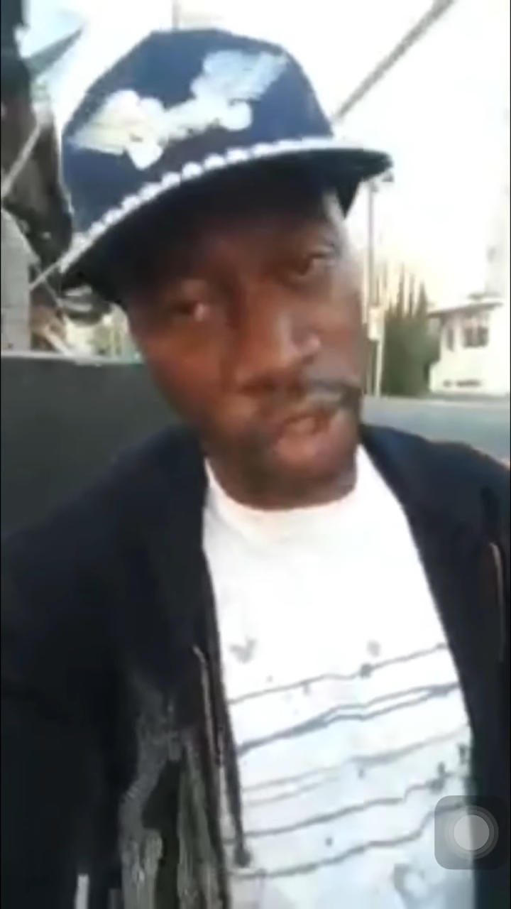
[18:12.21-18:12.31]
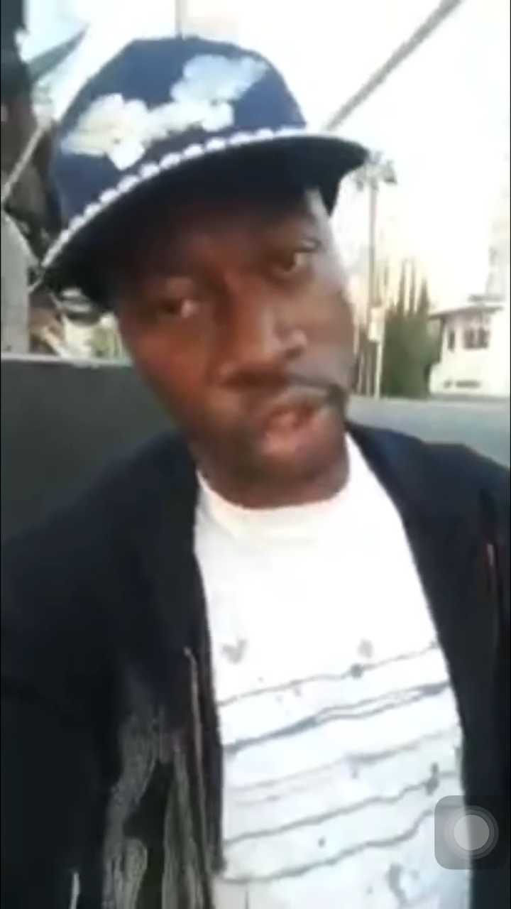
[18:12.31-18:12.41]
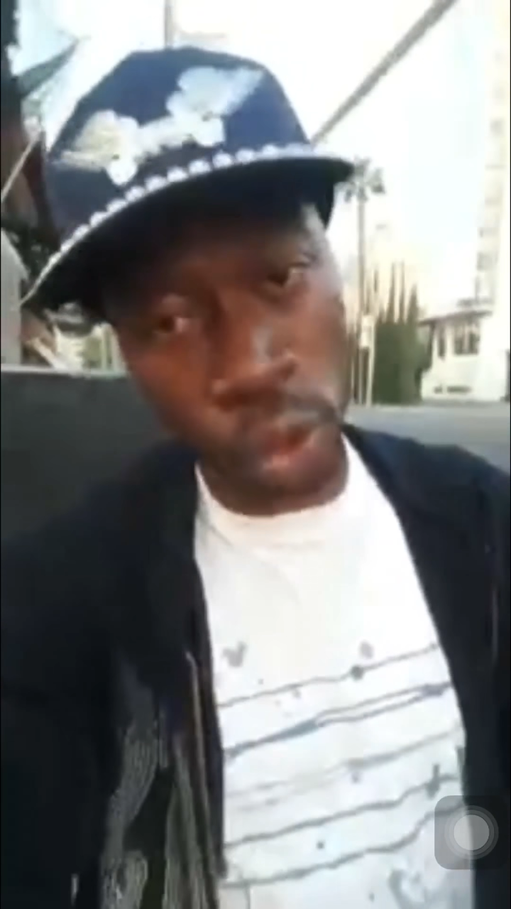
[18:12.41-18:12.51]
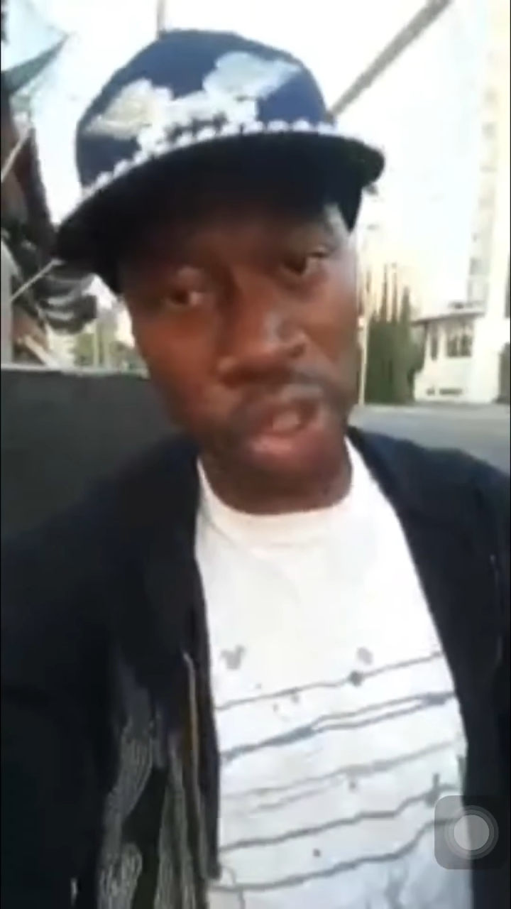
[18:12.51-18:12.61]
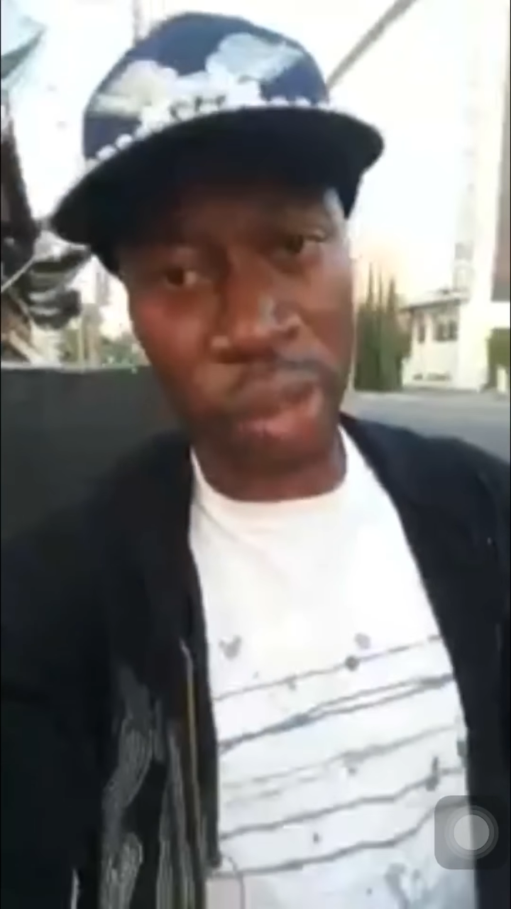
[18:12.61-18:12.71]

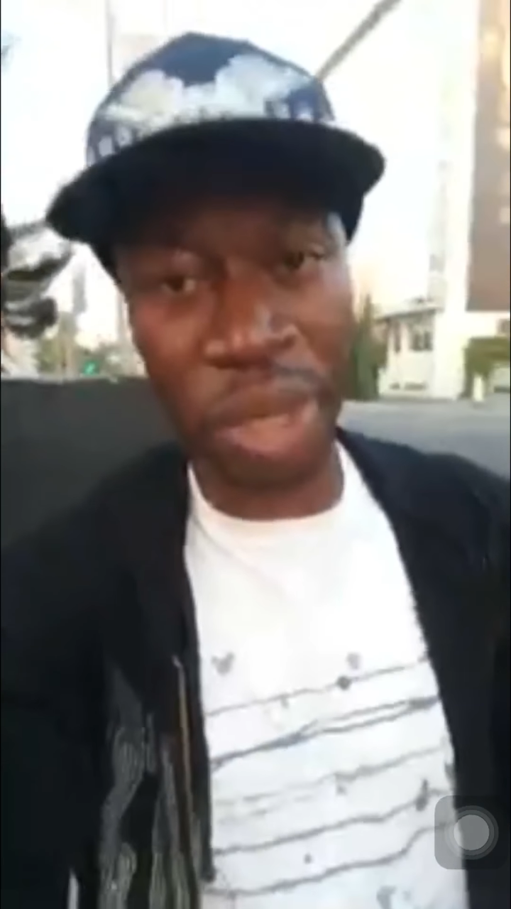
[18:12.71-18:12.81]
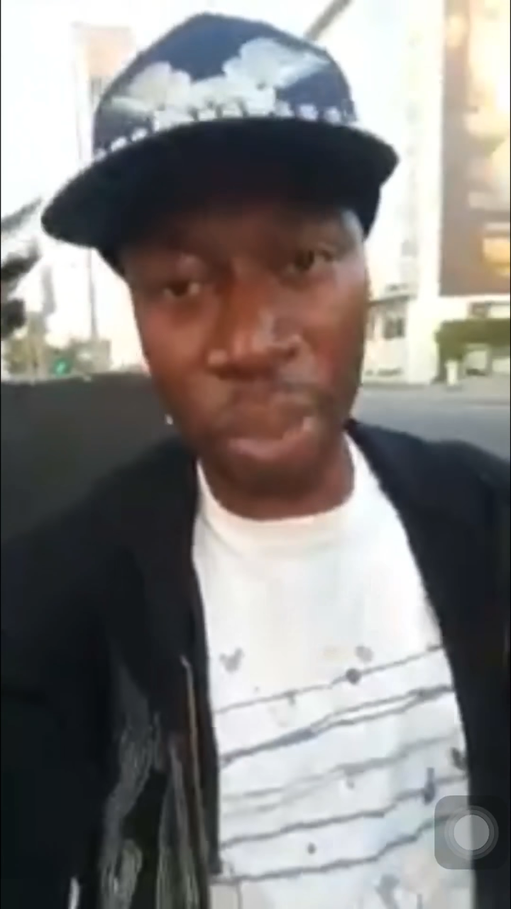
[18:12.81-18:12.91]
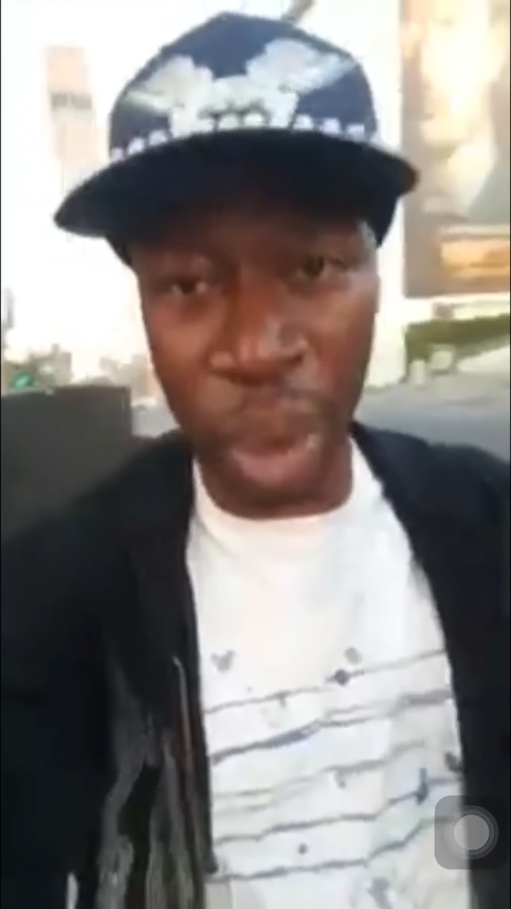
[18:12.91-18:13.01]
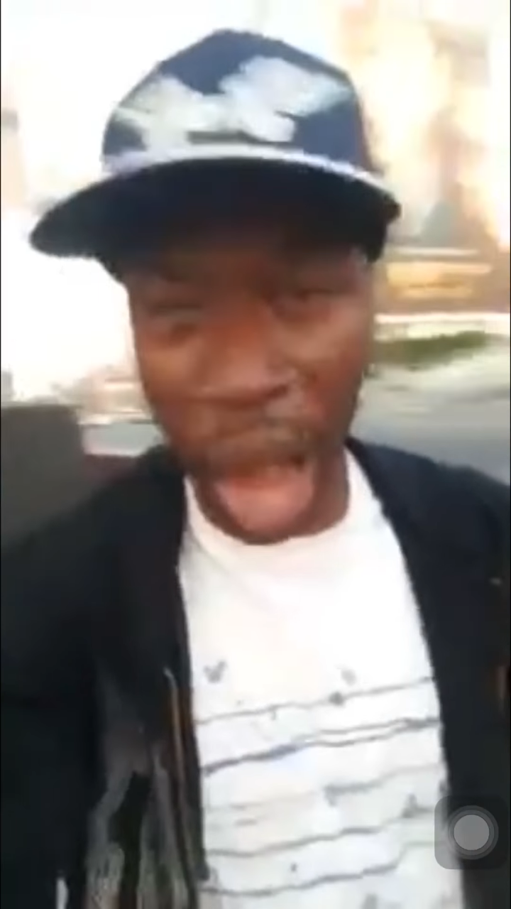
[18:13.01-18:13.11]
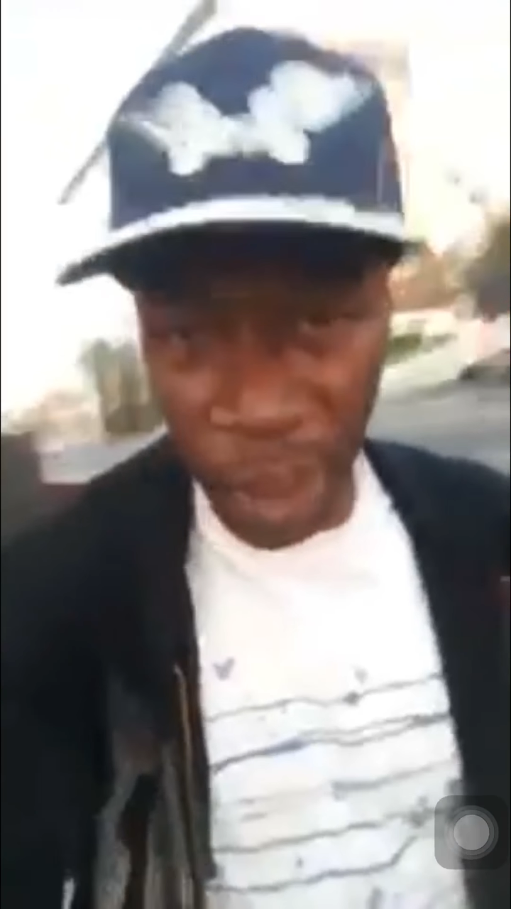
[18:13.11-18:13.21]
do to me
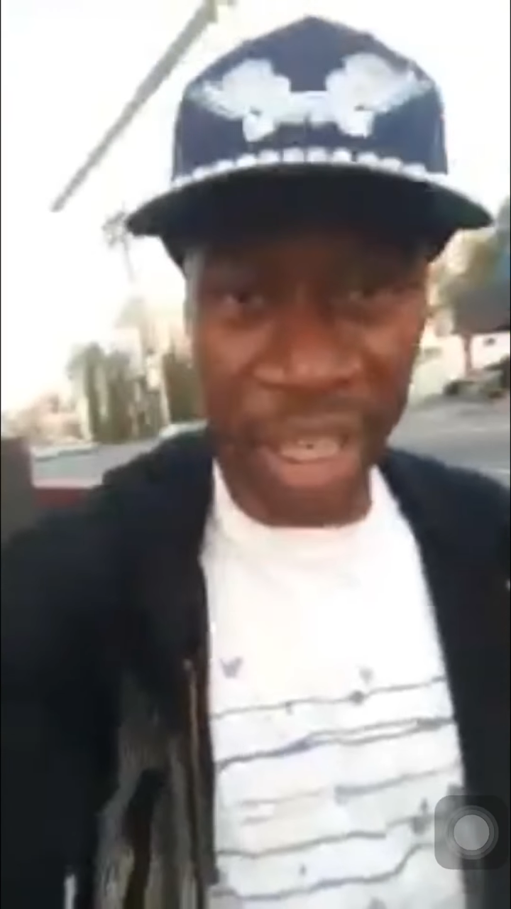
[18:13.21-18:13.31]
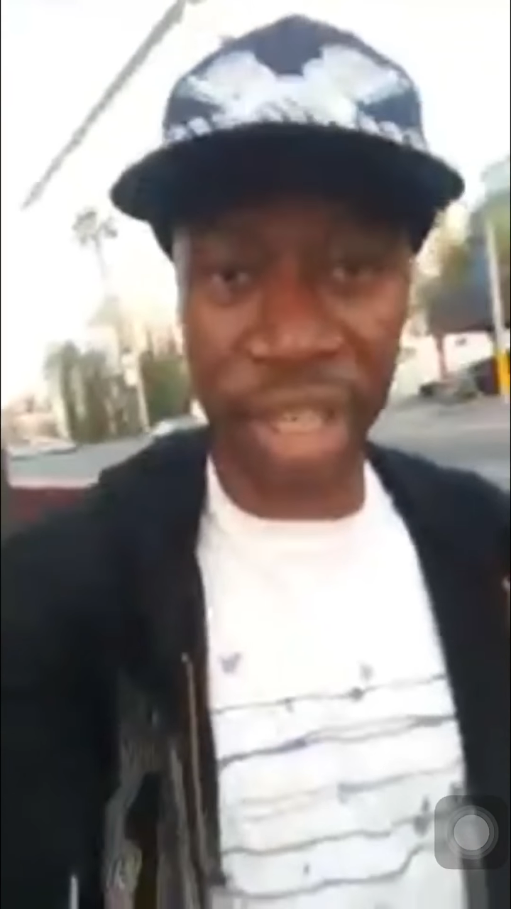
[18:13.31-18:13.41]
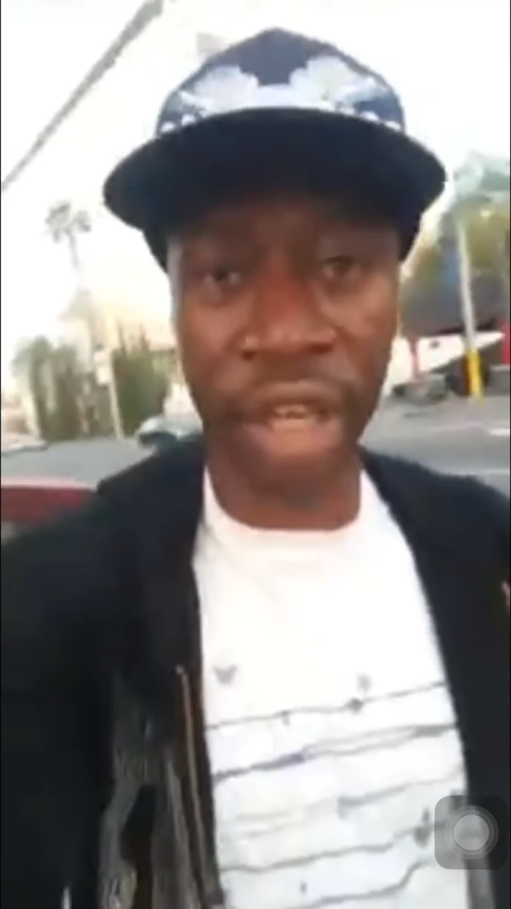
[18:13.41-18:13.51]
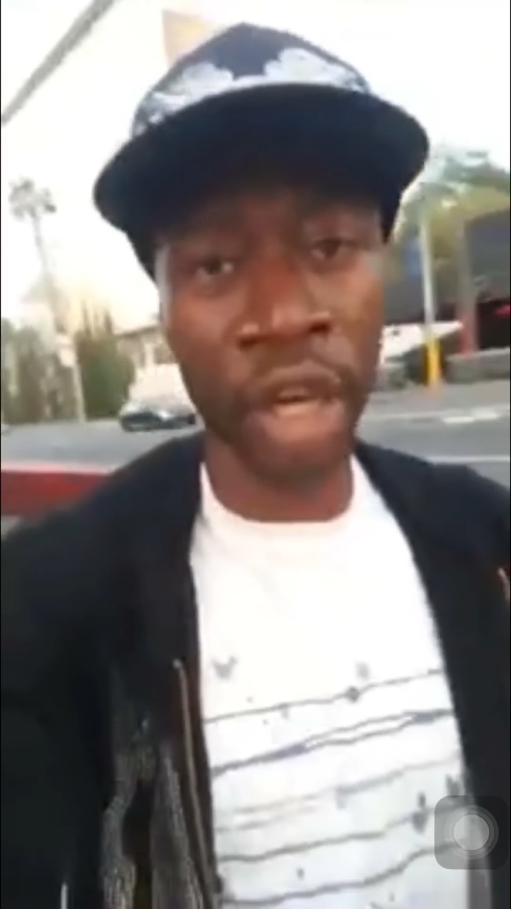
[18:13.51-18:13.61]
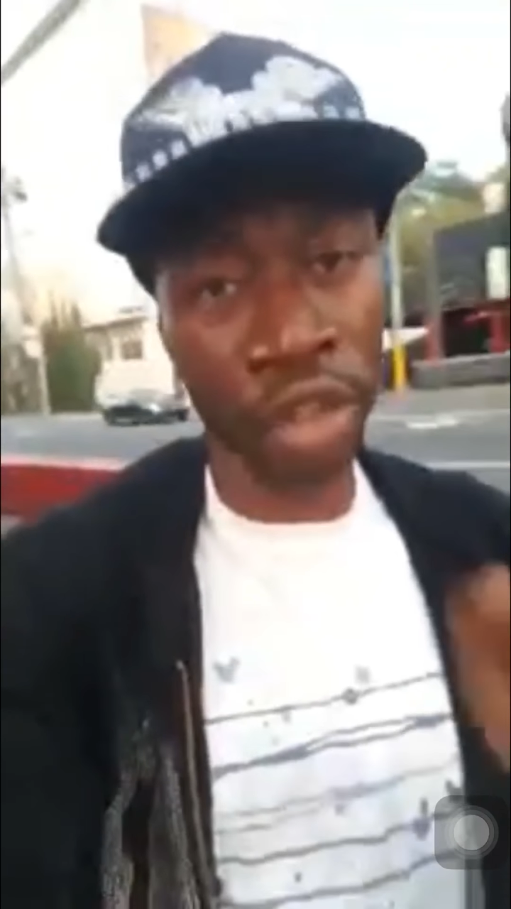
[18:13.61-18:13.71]
publicly,